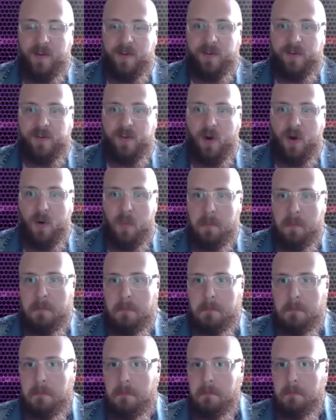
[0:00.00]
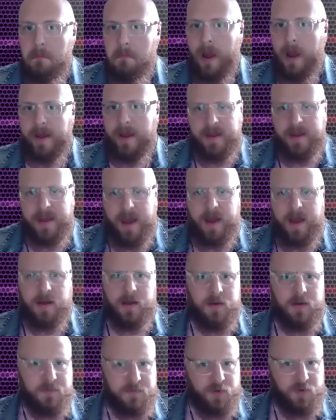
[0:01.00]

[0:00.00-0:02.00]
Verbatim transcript: so, I yeah,